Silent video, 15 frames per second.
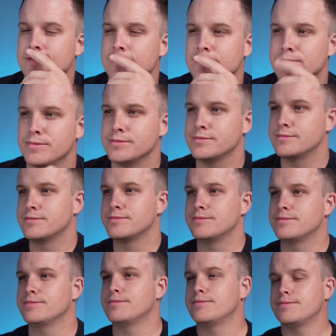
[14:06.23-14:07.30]

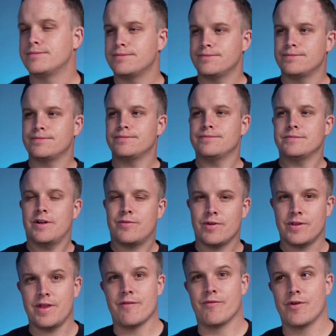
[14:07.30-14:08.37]
I feel like
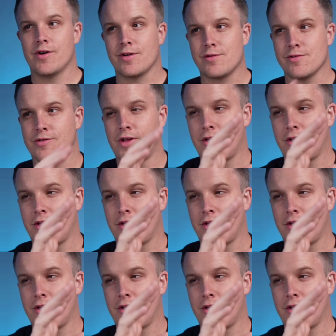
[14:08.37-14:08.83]
that vertical is like